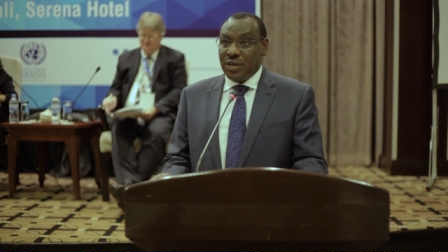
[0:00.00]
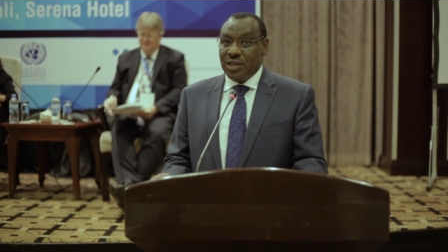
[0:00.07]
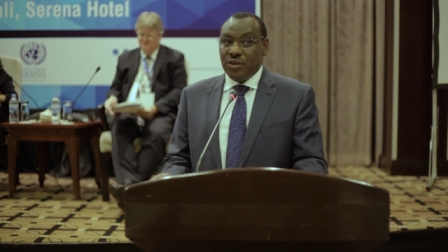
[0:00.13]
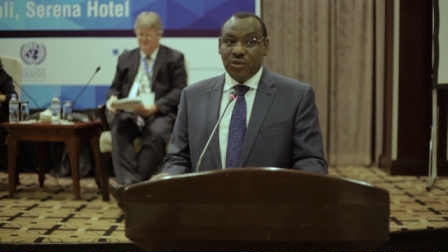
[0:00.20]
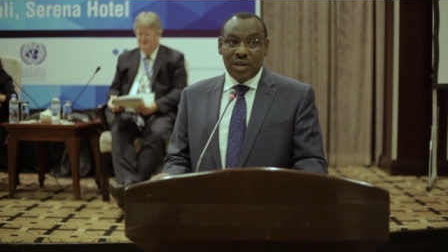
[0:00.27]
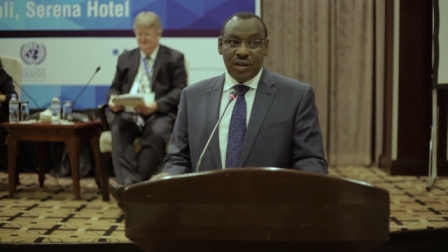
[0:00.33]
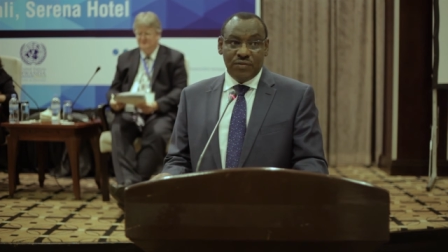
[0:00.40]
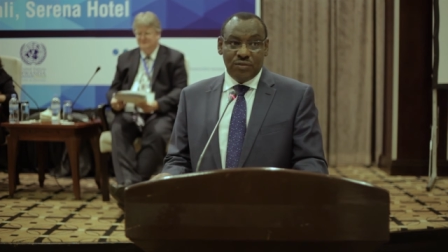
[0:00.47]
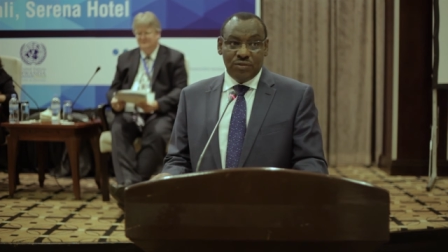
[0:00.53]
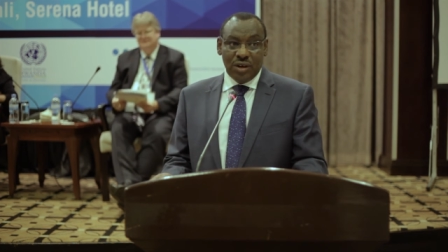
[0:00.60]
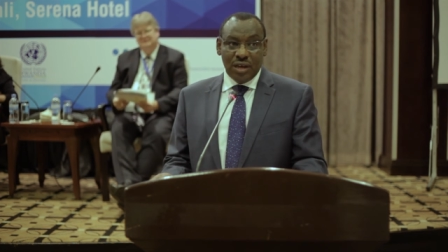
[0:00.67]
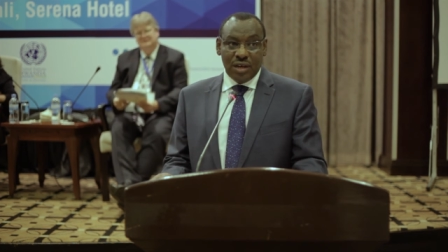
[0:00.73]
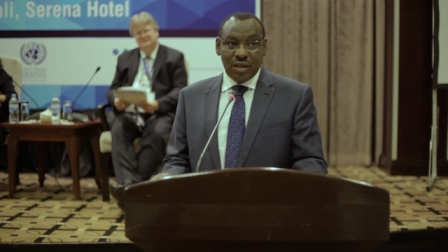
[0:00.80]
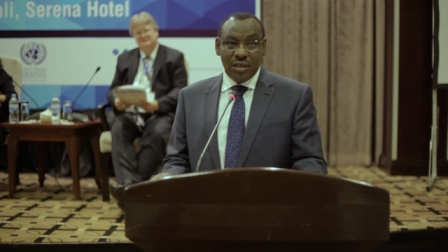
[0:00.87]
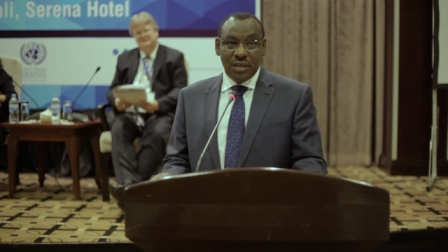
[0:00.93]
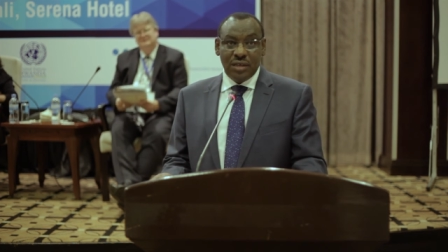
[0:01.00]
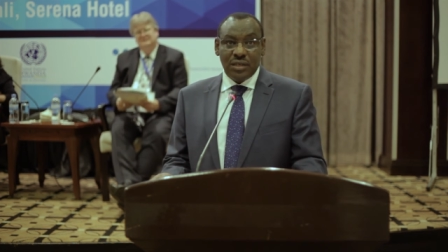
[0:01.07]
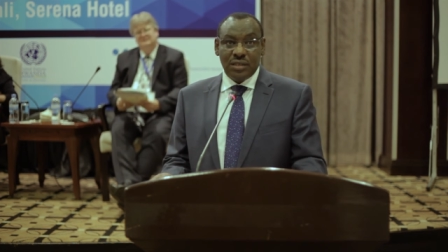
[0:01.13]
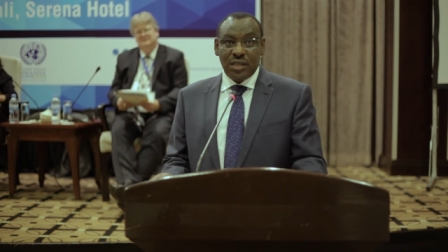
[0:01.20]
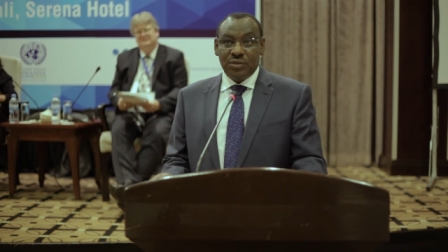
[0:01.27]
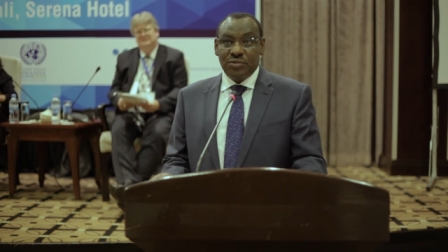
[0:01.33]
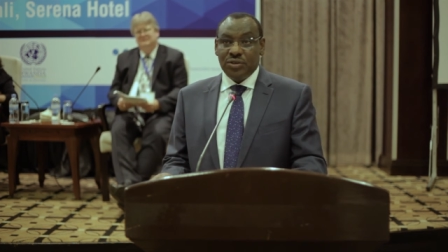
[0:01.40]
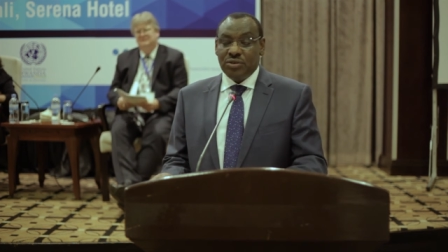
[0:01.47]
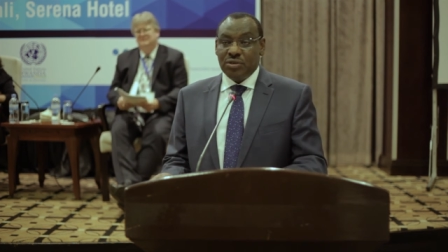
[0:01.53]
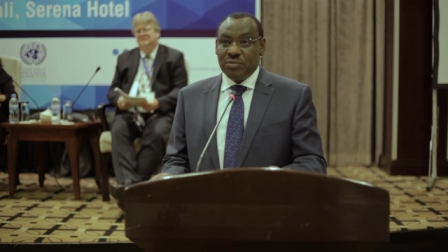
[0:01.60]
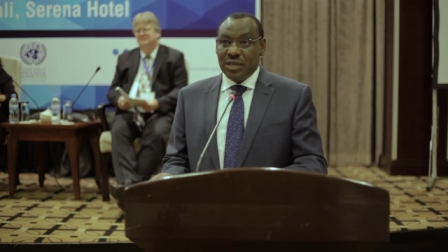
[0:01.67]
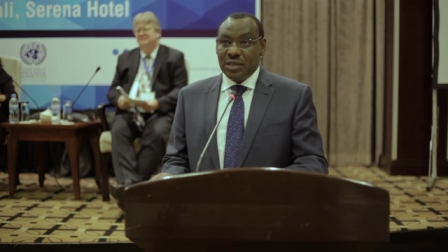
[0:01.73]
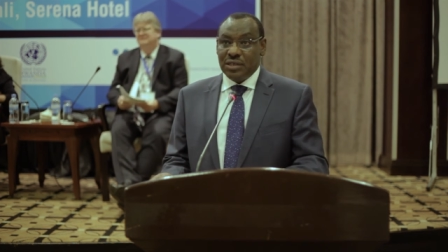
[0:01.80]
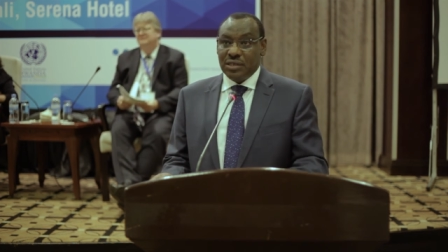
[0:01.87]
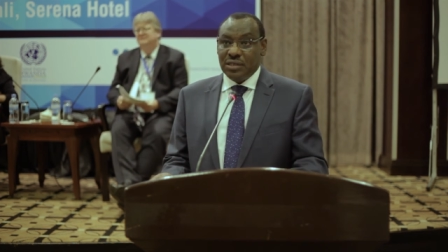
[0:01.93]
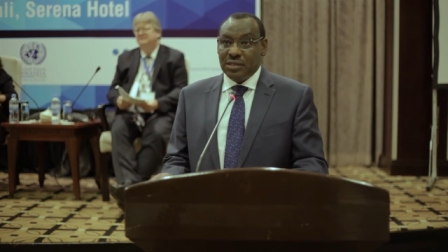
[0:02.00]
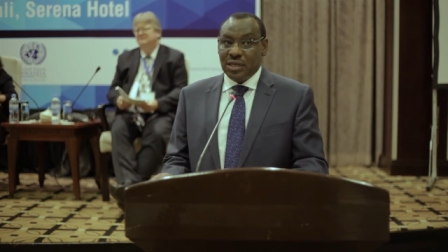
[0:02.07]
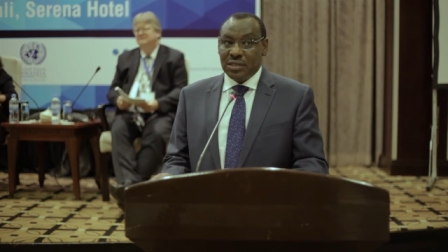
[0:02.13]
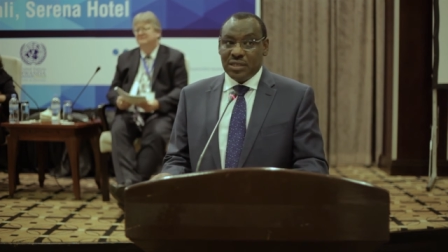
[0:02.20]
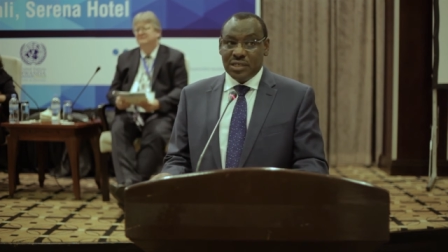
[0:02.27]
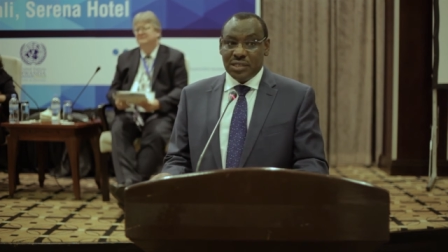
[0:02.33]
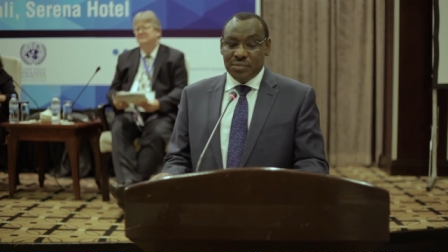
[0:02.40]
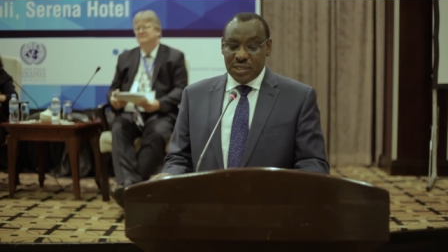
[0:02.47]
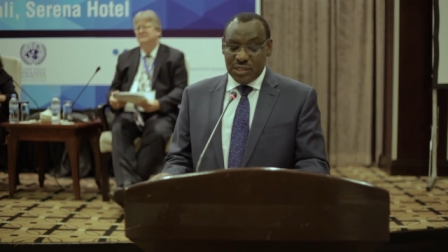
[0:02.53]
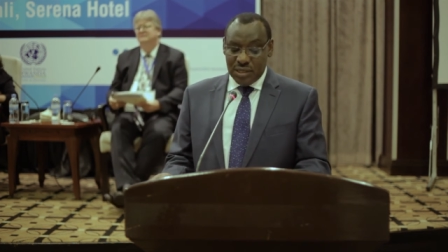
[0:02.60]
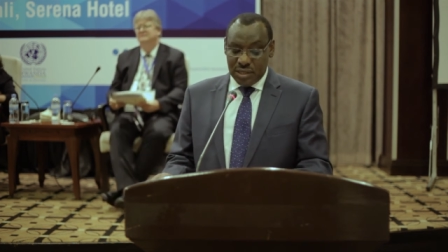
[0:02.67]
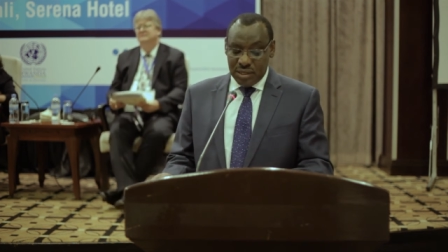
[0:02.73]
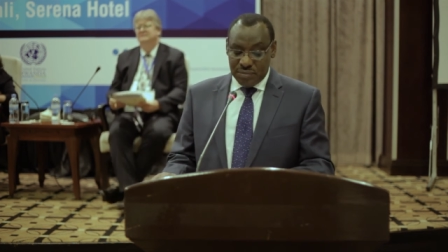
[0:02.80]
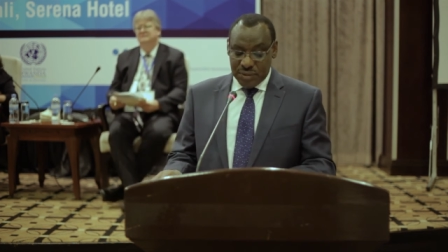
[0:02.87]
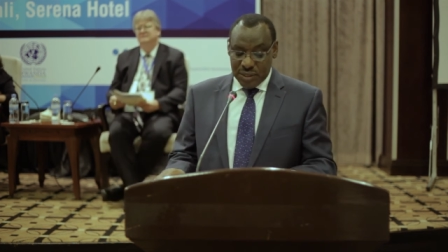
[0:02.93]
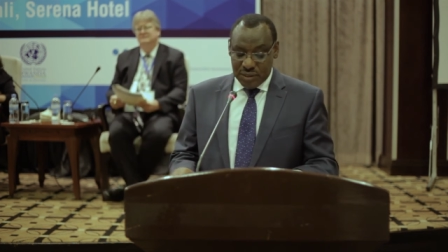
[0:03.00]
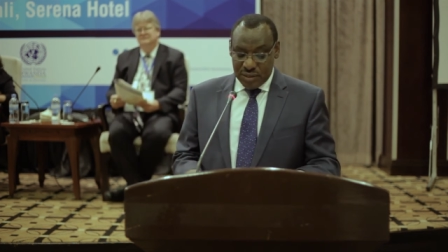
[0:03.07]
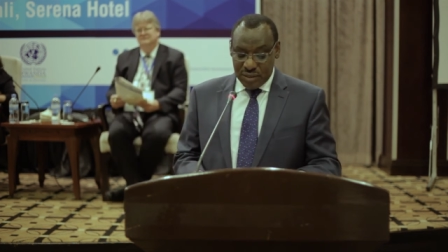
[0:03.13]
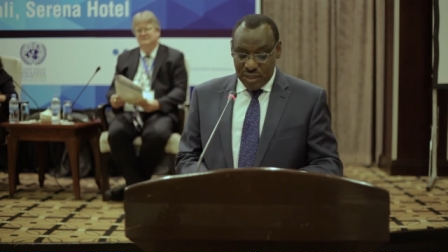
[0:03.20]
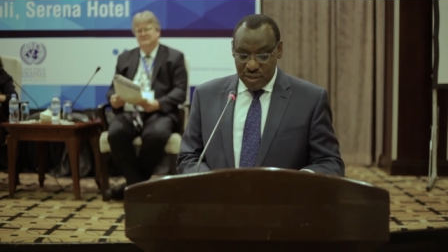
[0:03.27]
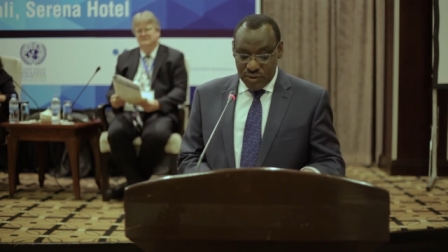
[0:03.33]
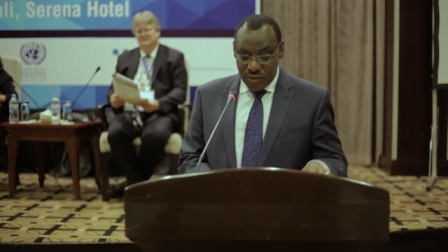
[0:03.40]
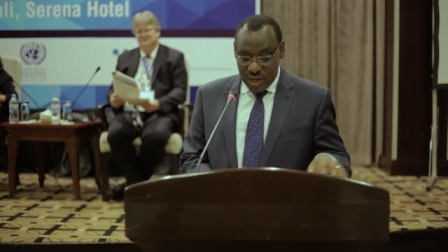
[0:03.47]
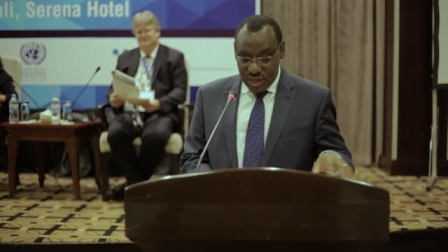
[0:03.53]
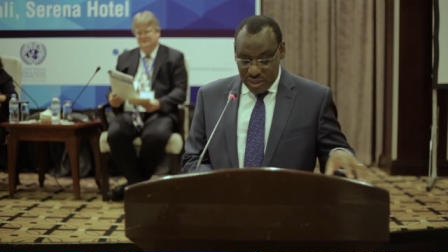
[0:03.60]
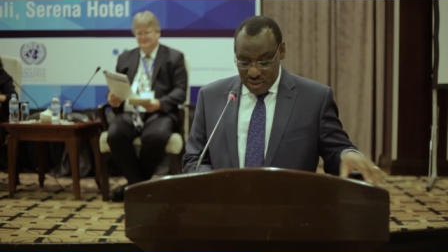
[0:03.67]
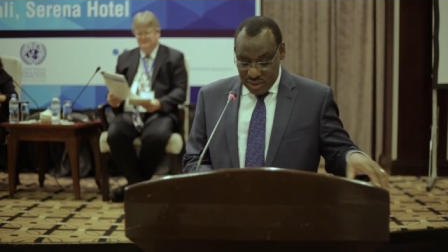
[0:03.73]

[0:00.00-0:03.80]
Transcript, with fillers: wonderful work that we commend that has been taking place here in Rwanda.